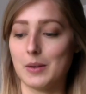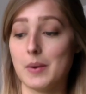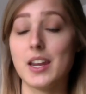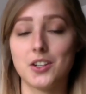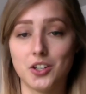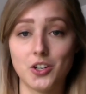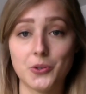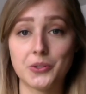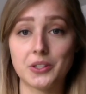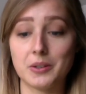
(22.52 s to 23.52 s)
Let me
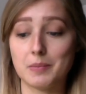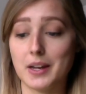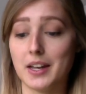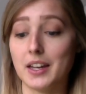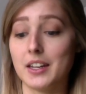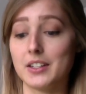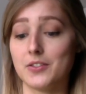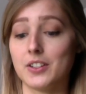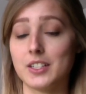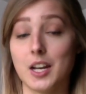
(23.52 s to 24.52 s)
introduce my
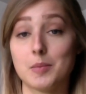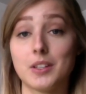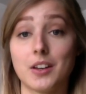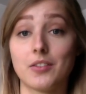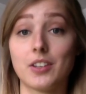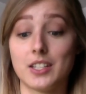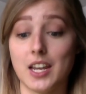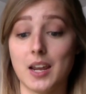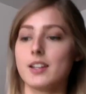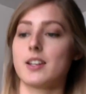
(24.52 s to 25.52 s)
different types of
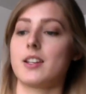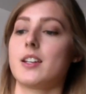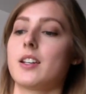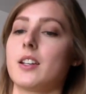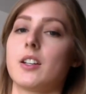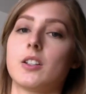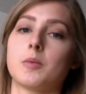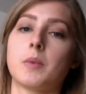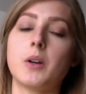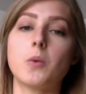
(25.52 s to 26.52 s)
tape. Here's
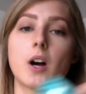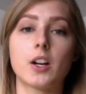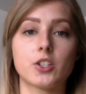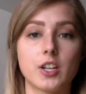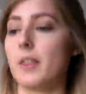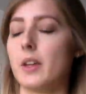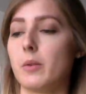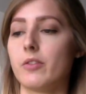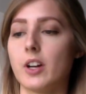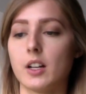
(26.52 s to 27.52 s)
my washi and then
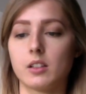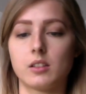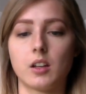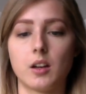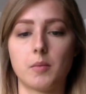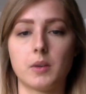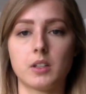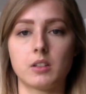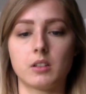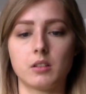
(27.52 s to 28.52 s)
we've got some
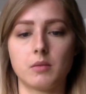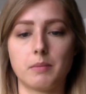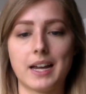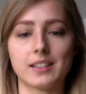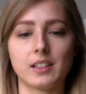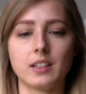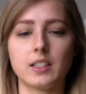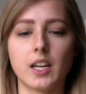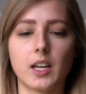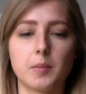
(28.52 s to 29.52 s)
masking
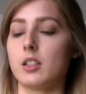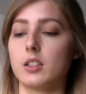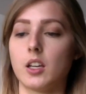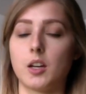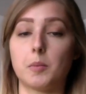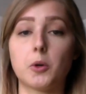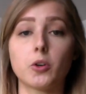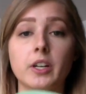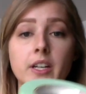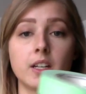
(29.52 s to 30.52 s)
tape, some um,
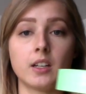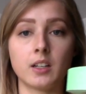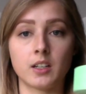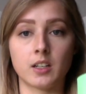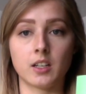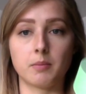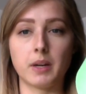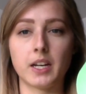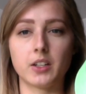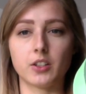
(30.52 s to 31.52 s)
green
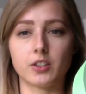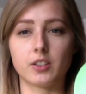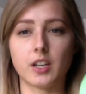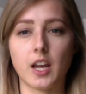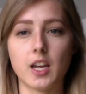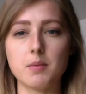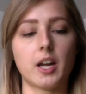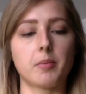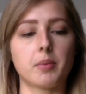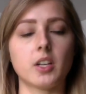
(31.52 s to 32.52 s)
painter's tape,
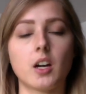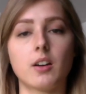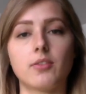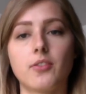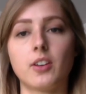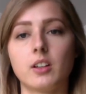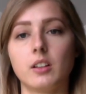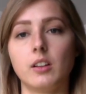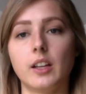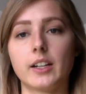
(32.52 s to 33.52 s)
Hyper Tough
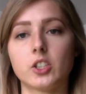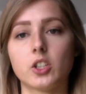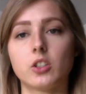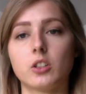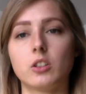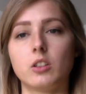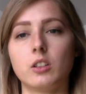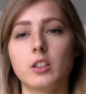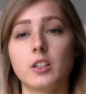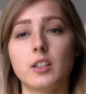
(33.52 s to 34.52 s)

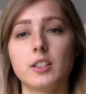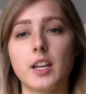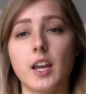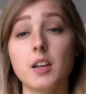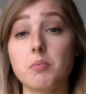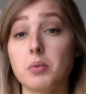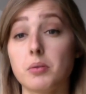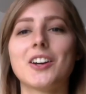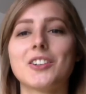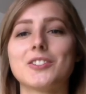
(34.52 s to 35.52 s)
electrical tape,
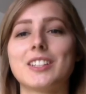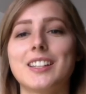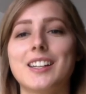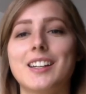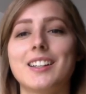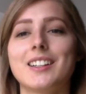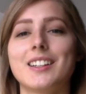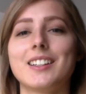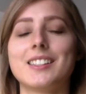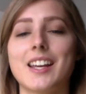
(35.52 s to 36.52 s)
Gorilla
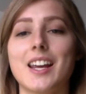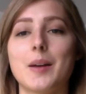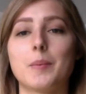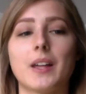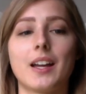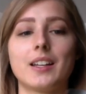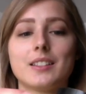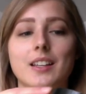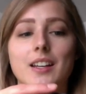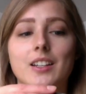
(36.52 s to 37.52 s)
tape that is
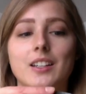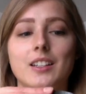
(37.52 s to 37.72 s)
like